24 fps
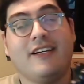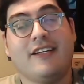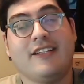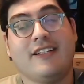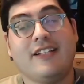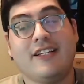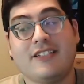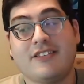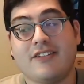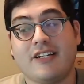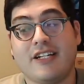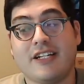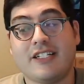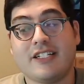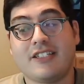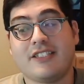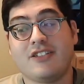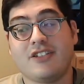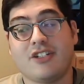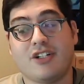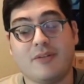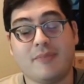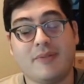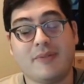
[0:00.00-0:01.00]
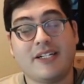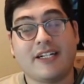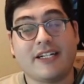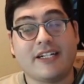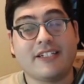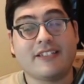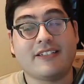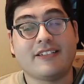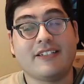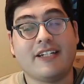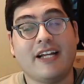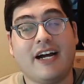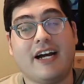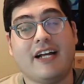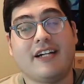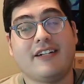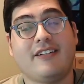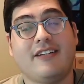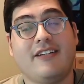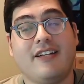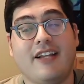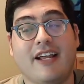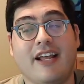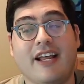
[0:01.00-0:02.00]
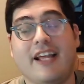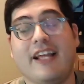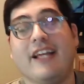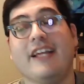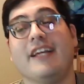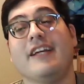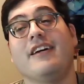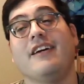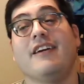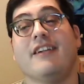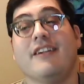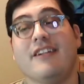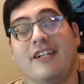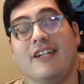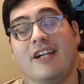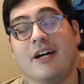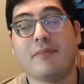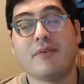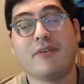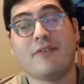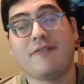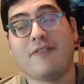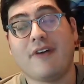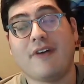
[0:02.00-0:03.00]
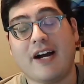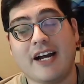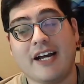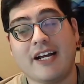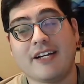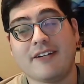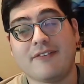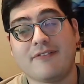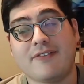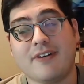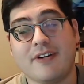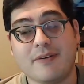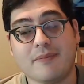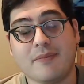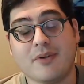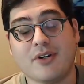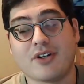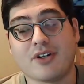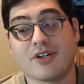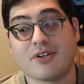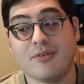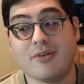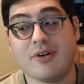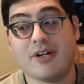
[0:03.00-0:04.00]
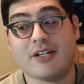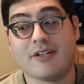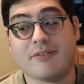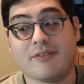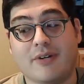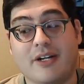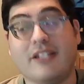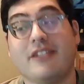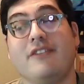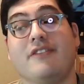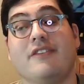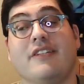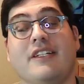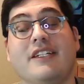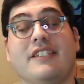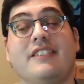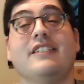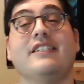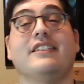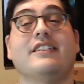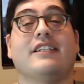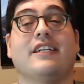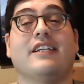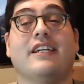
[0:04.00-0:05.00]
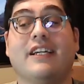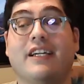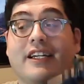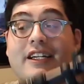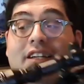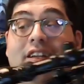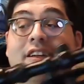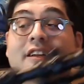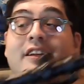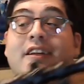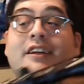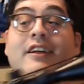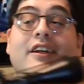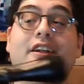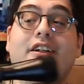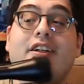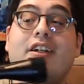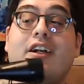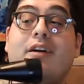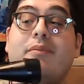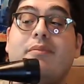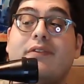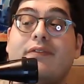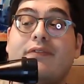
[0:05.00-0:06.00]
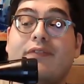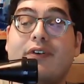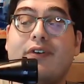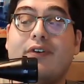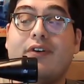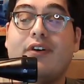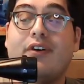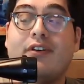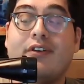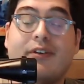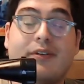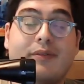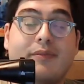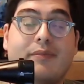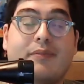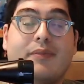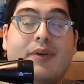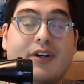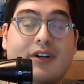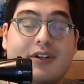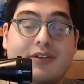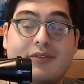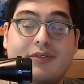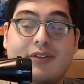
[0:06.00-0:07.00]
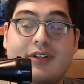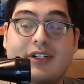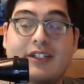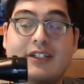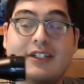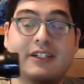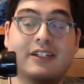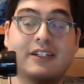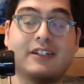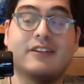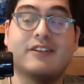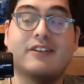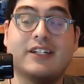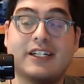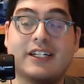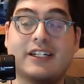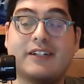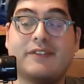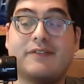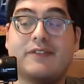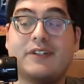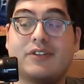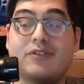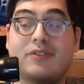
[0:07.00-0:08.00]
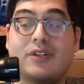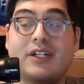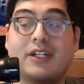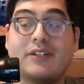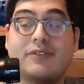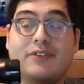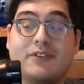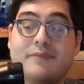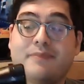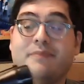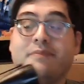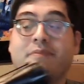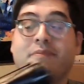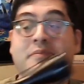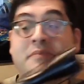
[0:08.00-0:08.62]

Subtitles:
This, ladies and gentlemen, is not a No.5 Mk.1. Rather, this is a No.4 Mk.1 Lee Enfield rifle.